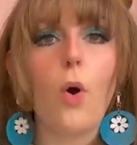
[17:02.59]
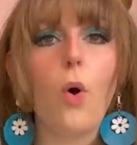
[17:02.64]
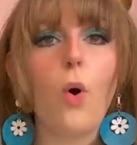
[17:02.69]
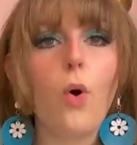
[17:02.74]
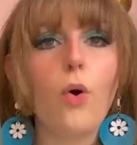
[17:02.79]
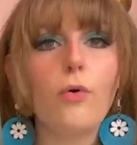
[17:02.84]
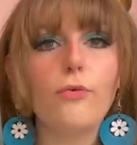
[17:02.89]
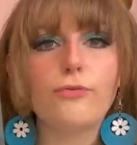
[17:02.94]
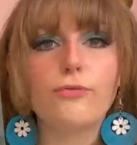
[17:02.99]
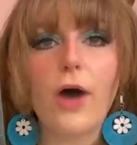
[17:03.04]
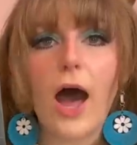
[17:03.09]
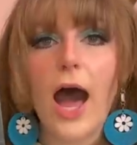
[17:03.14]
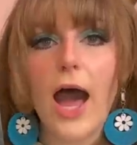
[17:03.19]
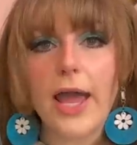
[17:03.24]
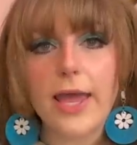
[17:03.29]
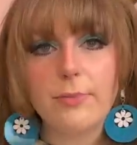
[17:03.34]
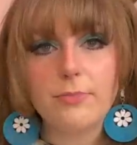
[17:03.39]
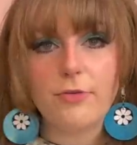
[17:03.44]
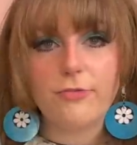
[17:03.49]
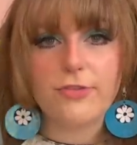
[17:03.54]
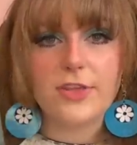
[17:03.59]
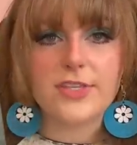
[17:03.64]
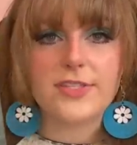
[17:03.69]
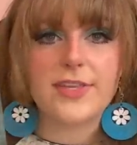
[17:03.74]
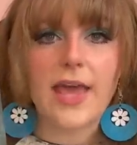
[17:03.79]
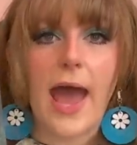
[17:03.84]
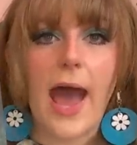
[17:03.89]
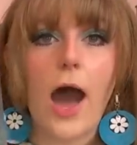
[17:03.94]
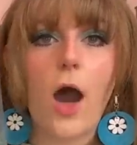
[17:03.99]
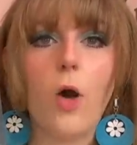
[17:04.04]
whole vibe of
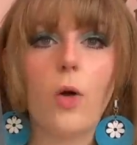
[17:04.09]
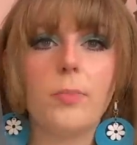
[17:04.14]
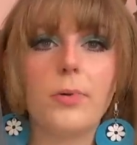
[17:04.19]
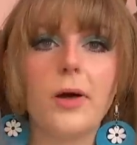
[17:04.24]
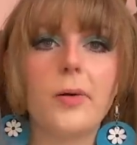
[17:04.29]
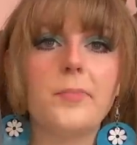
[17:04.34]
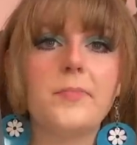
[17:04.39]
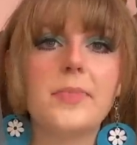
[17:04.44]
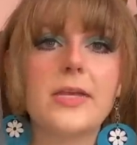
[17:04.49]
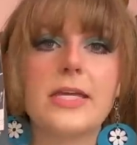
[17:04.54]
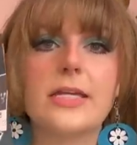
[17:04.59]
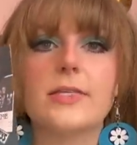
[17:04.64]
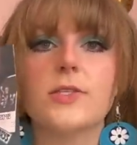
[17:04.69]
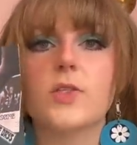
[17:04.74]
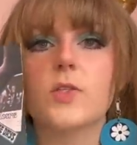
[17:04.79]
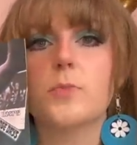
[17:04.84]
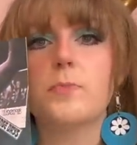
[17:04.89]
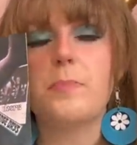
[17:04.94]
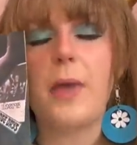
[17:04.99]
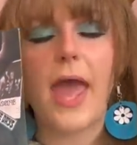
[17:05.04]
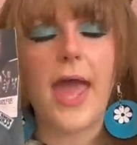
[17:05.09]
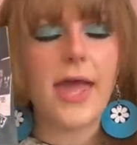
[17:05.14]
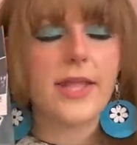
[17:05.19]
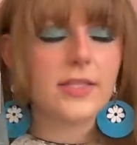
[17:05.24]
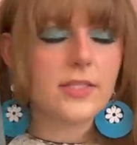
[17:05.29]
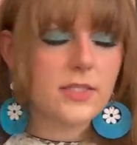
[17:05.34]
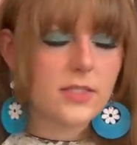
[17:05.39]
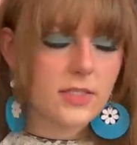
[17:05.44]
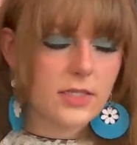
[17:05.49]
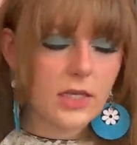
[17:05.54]
this album is
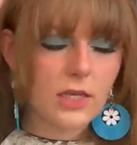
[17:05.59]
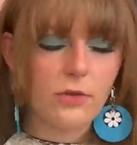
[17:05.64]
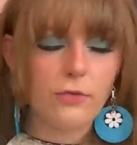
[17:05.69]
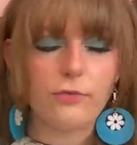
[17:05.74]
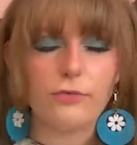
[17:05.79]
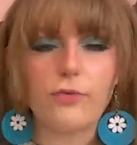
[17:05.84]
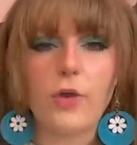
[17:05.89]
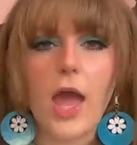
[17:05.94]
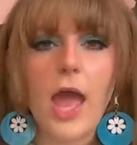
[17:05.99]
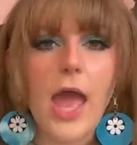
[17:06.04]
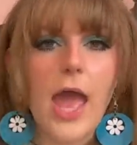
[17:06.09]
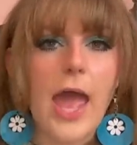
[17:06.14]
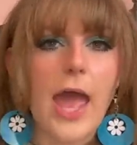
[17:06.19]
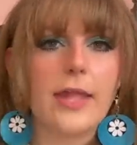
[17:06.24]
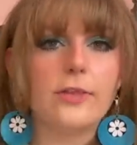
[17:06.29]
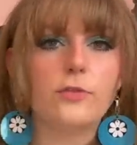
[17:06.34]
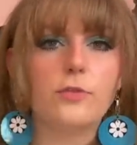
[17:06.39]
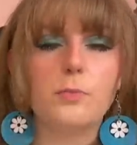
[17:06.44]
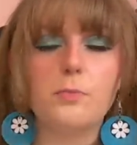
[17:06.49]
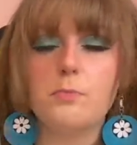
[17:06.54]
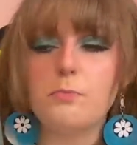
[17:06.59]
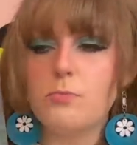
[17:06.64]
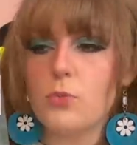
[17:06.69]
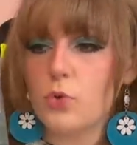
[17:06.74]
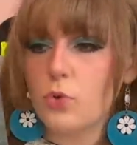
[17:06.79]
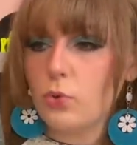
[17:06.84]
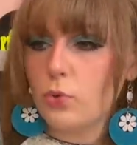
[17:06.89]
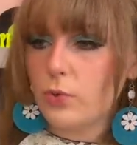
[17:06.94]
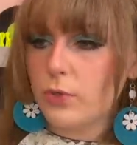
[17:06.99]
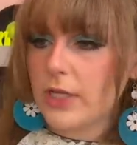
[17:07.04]
pensive and
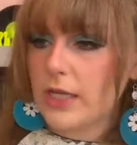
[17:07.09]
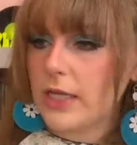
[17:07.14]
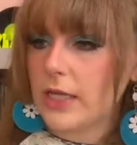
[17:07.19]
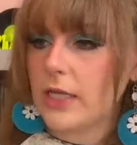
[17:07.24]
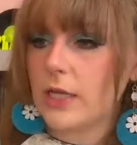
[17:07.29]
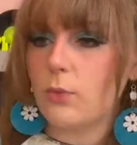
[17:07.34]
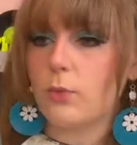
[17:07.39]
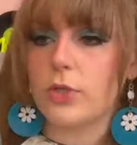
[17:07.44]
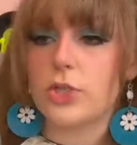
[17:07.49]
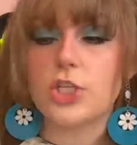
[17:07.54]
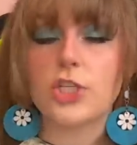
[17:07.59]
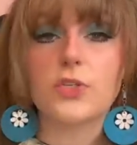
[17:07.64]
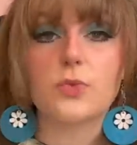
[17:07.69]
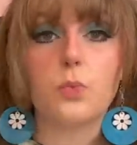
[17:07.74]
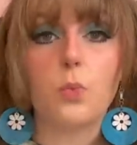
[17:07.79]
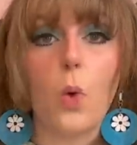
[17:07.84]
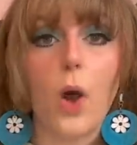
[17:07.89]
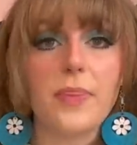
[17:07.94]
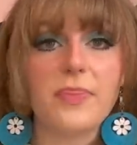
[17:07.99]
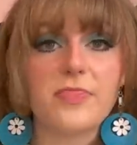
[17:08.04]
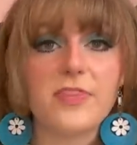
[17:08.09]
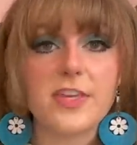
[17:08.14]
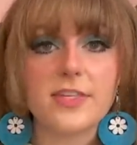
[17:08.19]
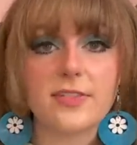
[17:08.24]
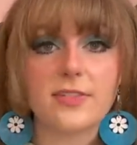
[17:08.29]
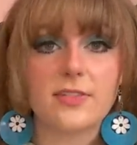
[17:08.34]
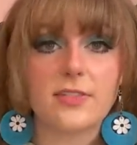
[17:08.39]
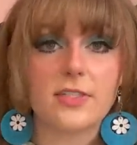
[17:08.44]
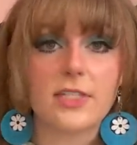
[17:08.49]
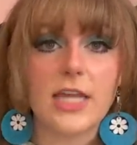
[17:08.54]
moody, which is what
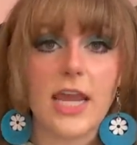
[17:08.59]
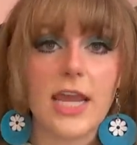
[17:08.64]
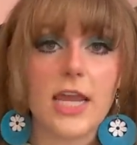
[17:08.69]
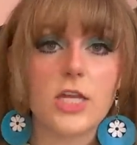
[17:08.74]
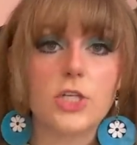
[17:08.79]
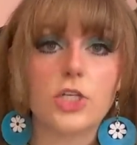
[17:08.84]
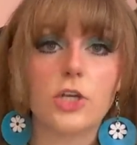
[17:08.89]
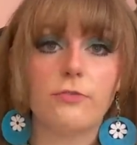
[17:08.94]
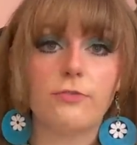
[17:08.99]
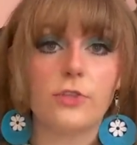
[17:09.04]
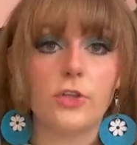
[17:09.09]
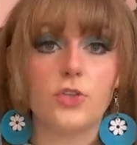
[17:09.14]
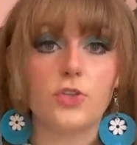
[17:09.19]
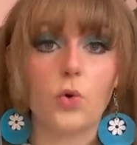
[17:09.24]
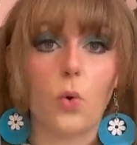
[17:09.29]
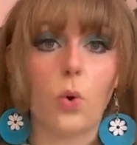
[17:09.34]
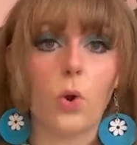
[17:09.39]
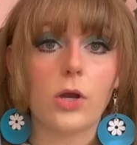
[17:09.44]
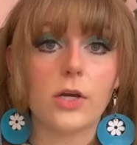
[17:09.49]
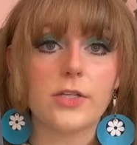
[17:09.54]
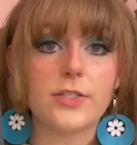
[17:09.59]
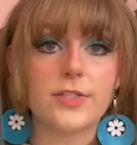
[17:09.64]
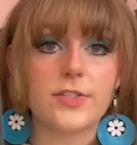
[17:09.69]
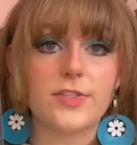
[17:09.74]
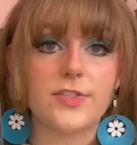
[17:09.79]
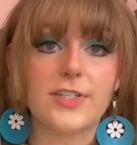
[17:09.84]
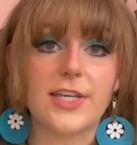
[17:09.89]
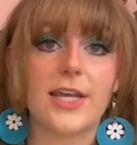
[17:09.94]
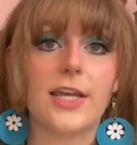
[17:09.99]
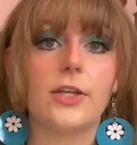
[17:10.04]
this stage of The Doors
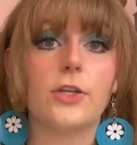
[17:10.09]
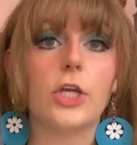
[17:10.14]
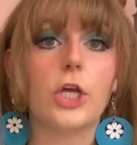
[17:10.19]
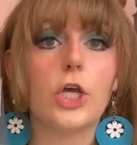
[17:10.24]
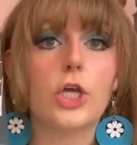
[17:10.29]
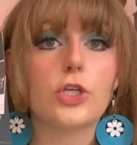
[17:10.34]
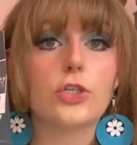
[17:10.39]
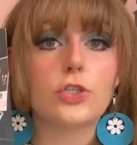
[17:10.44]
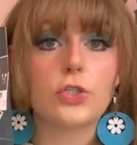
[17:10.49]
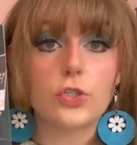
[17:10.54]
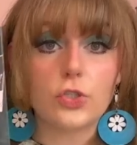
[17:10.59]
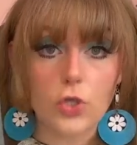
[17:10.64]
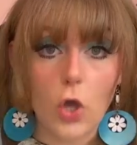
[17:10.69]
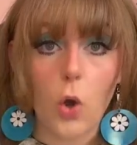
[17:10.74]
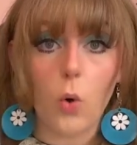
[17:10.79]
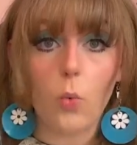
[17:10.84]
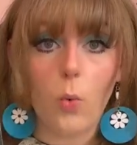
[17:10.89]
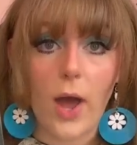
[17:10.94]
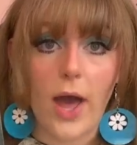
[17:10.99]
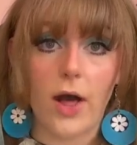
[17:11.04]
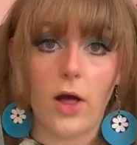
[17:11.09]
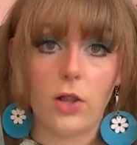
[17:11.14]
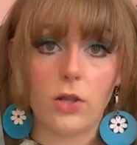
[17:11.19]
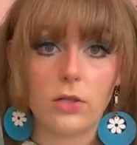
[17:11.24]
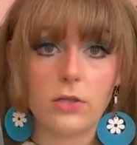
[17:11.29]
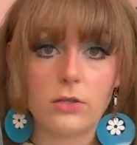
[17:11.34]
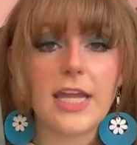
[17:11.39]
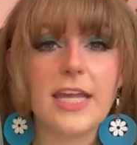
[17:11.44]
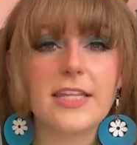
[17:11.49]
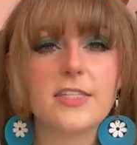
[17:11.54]
did so
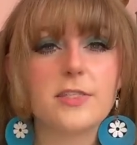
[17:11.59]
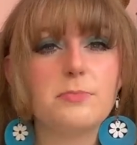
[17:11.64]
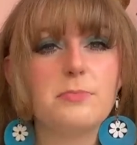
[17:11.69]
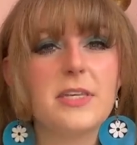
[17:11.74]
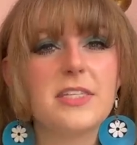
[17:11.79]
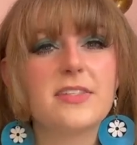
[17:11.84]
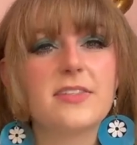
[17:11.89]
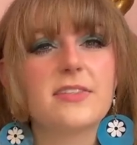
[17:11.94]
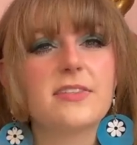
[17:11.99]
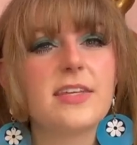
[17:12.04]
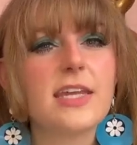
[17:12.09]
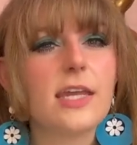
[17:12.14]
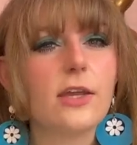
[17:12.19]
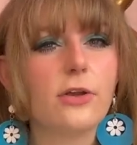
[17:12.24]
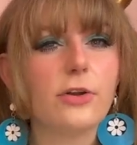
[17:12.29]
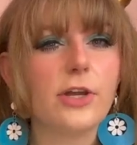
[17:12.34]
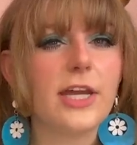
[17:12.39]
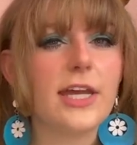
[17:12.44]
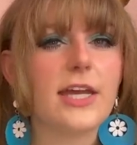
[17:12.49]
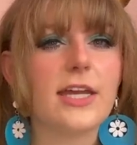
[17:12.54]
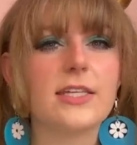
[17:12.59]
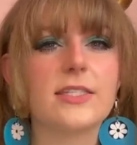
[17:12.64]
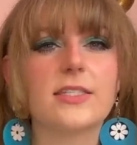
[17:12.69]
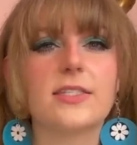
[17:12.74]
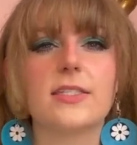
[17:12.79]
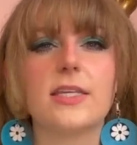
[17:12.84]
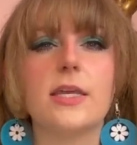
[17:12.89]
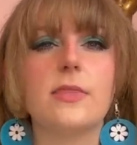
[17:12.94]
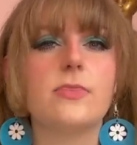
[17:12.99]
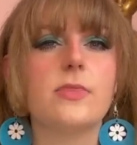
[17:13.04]
well. It's
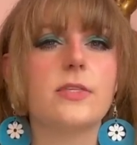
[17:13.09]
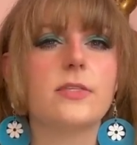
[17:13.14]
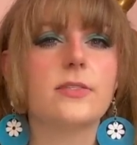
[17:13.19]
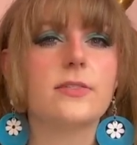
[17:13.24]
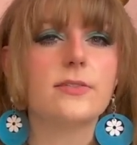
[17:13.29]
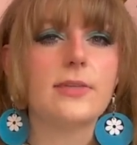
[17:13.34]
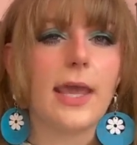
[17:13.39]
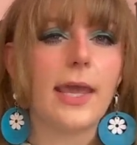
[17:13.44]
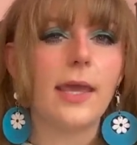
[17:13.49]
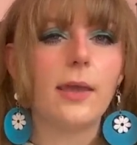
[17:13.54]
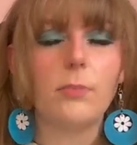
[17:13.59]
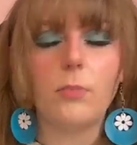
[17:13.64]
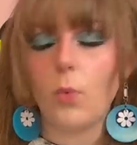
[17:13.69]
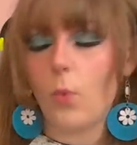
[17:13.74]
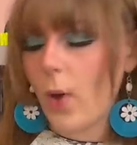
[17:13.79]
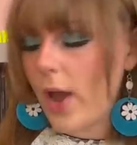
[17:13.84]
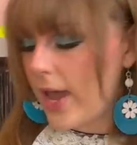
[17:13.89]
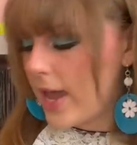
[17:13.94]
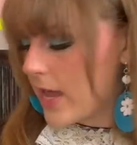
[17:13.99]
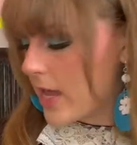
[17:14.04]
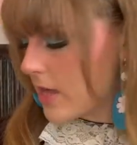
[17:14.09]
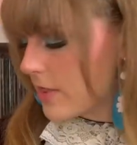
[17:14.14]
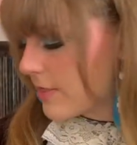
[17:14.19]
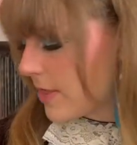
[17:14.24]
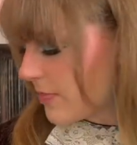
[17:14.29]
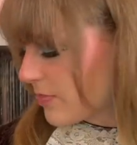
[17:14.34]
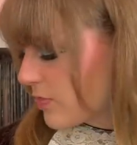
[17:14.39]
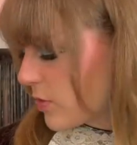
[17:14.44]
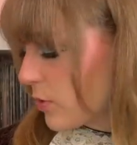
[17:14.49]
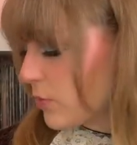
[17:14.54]
mysterious in the same way
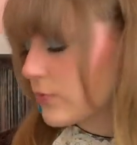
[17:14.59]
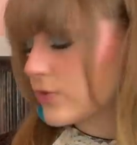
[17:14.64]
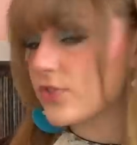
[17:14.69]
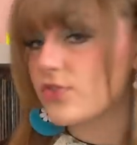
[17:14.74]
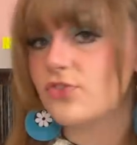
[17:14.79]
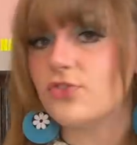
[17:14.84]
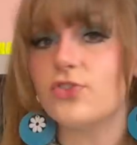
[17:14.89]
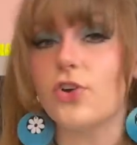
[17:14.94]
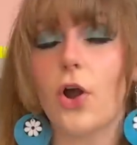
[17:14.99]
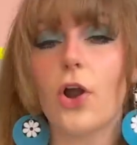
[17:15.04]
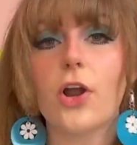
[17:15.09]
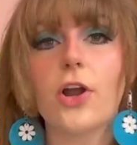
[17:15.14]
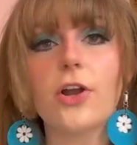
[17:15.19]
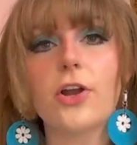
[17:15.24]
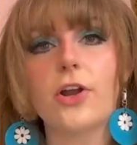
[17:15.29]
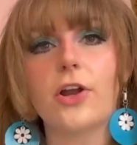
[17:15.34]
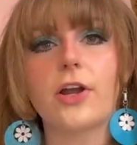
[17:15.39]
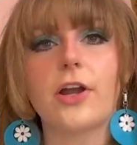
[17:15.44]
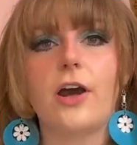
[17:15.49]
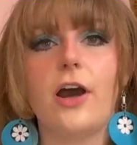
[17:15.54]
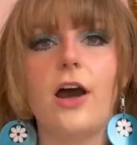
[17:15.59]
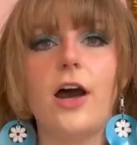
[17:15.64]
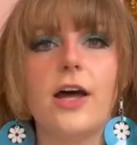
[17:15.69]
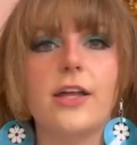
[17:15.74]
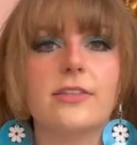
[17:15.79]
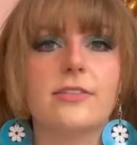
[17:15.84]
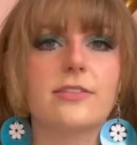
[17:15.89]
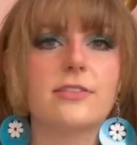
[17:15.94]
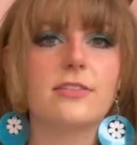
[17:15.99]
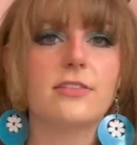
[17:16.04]
that those darker
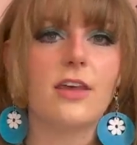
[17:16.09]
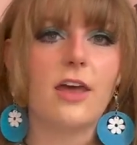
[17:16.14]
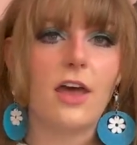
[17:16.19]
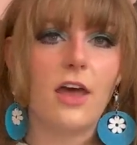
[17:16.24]
cuts